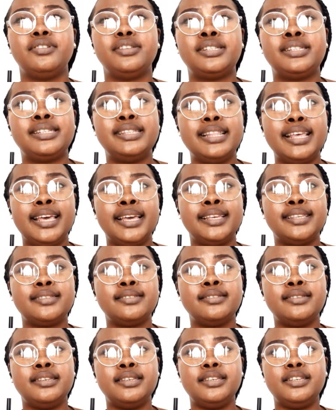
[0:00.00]

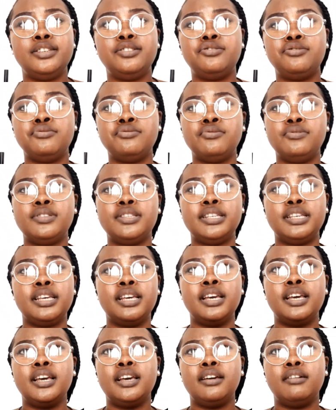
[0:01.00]
snacks, juicy,
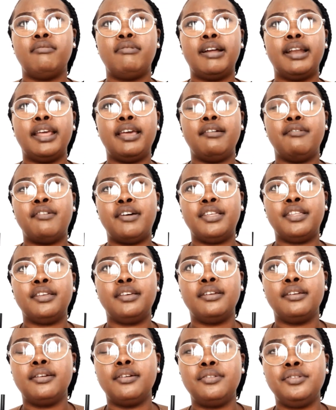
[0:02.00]

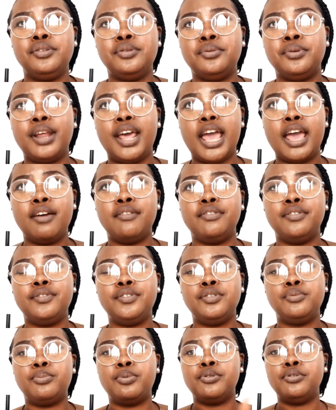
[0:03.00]
whatever you would have
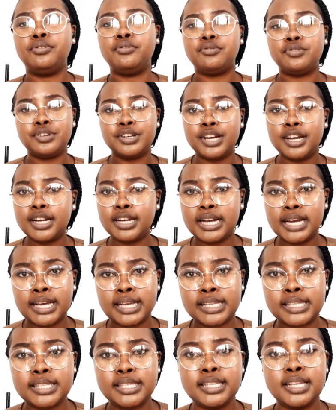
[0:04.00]
if you bought
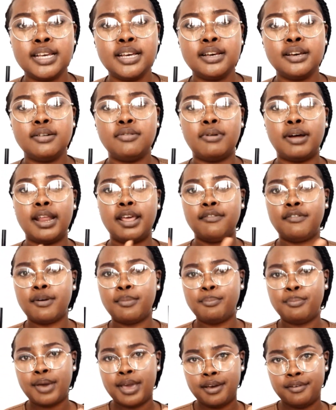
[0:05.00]
drinkers, whatever
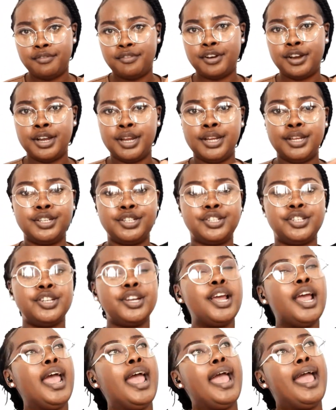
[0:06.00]
beverage,
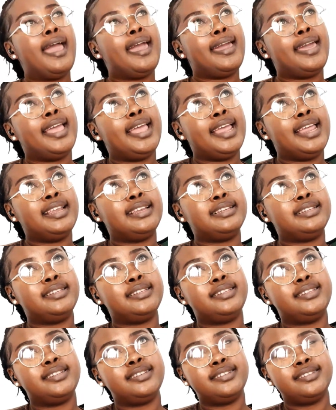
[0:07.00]

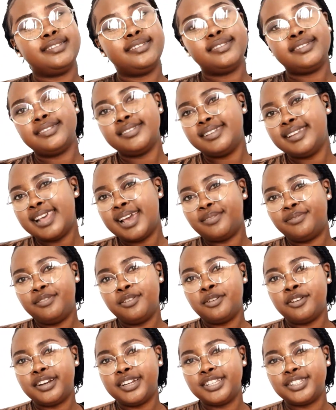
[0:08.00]
and near
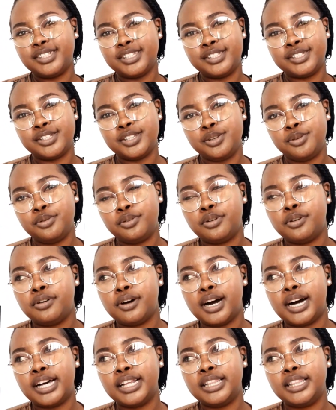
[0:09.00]
floration, you
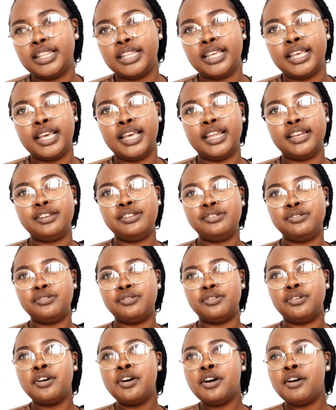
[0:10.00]
go out there and
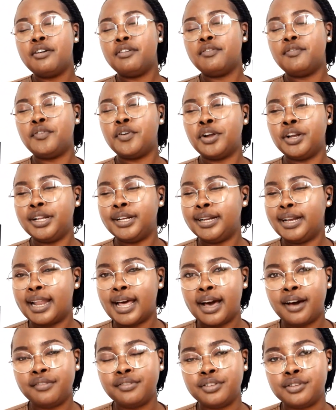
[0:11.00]
you fall in
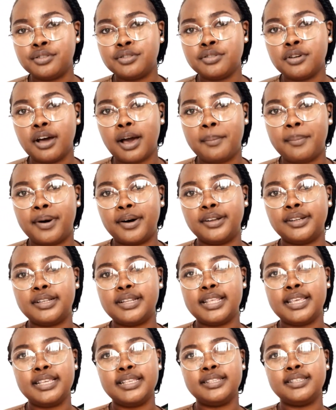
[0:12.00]
love, you talk about
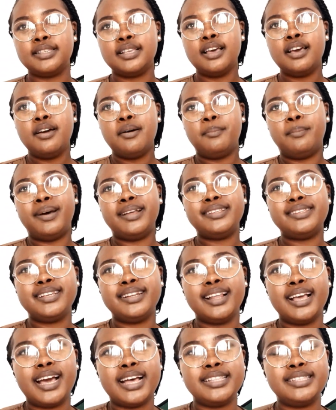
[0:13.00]
things.
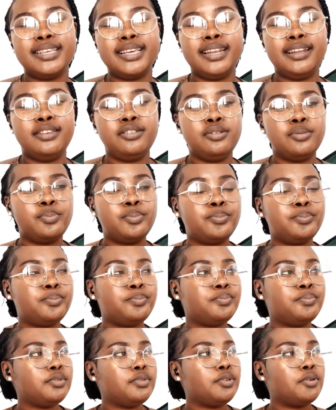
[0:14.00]
Manson Katale, you
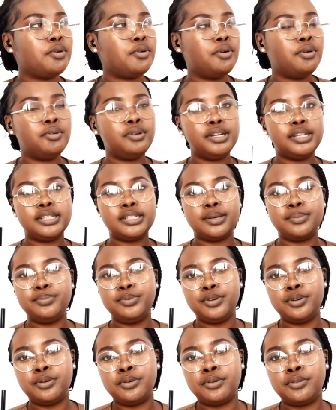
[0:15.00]
go and dip
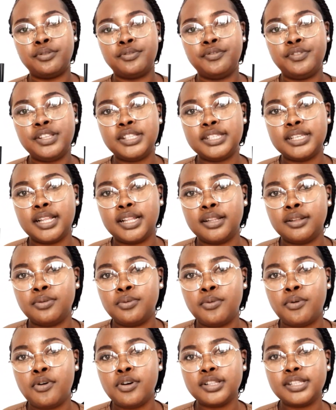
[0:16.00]
your feet in the
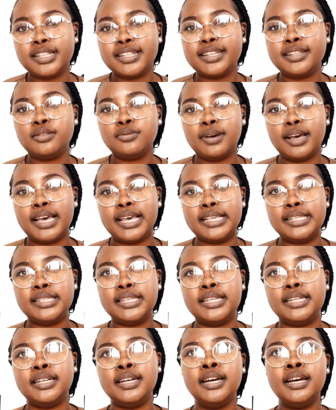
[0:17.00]
water. That's why I
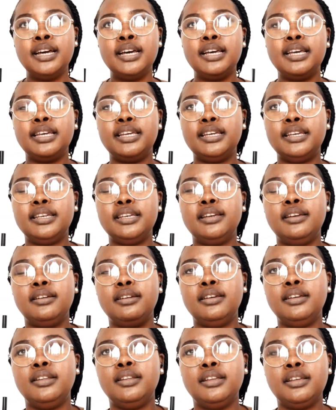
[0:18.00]
said
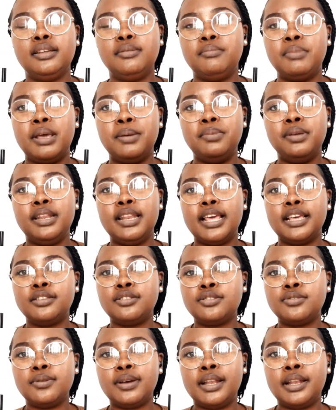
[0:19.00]
maybe
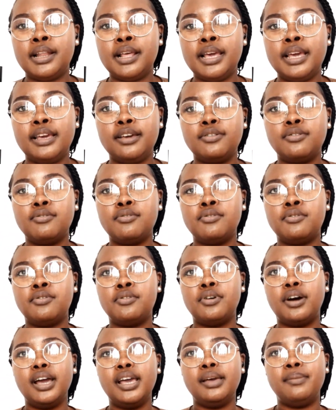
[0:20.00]
next to a lake
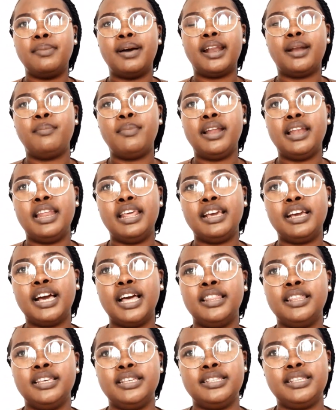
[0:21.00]
or a Marama
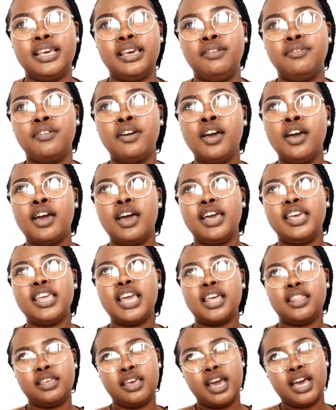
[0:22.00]
Lake. Are they safe?
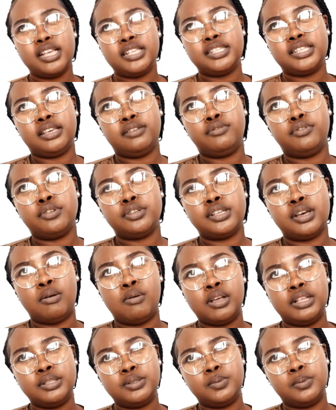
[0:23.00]
Yeah, they are safe because I
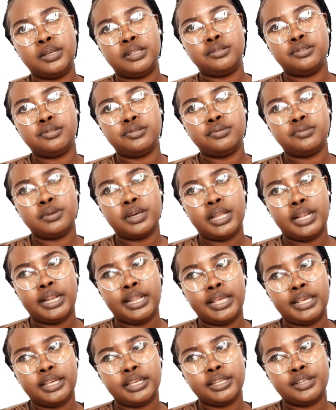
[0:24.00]
once went to a
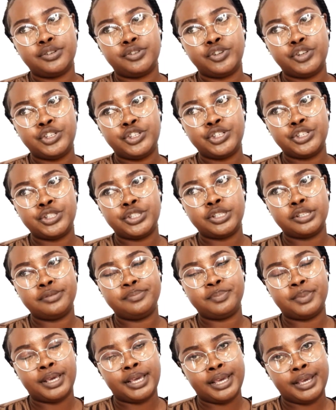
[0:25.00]
lake in
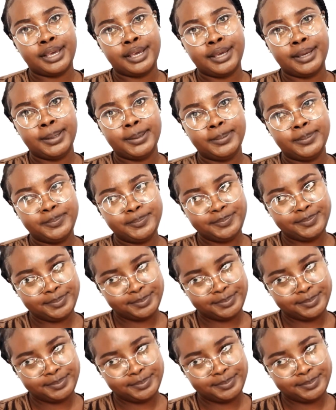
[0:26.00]
Richards Bay